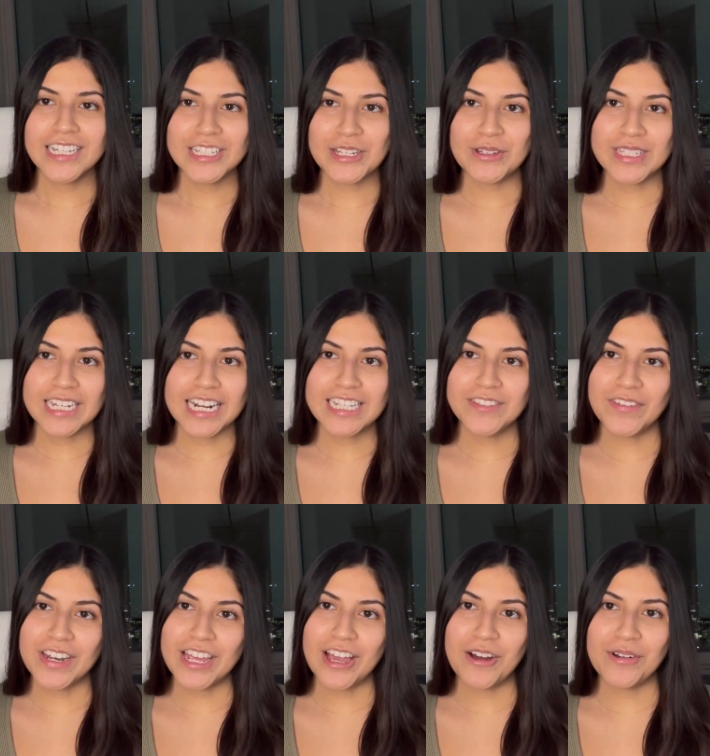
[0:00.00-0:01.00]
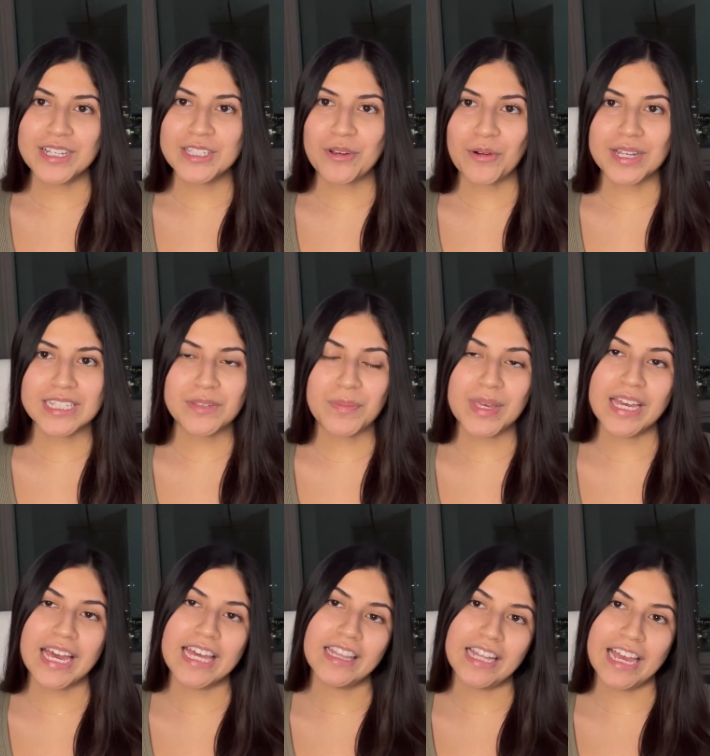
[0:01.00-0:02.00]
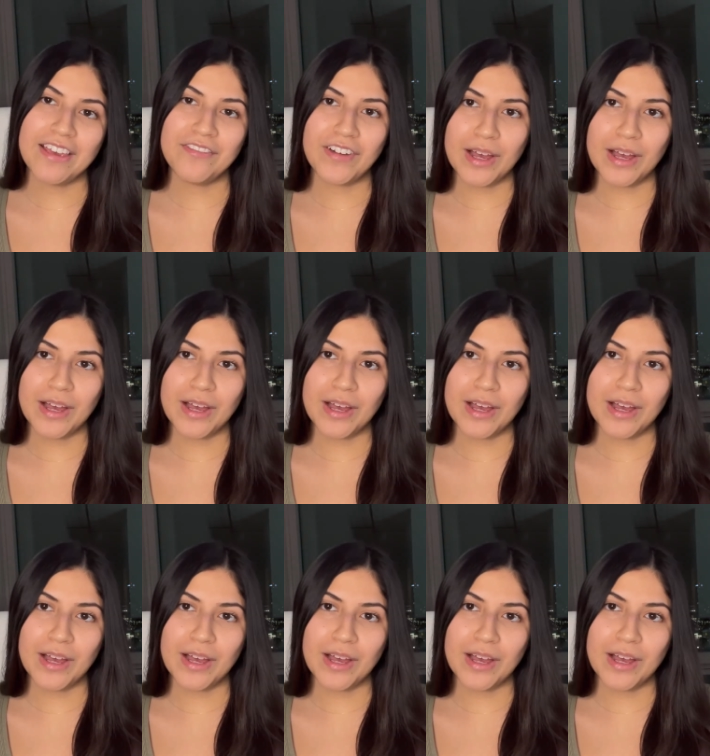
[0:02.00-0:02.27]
So today's video is going to be a life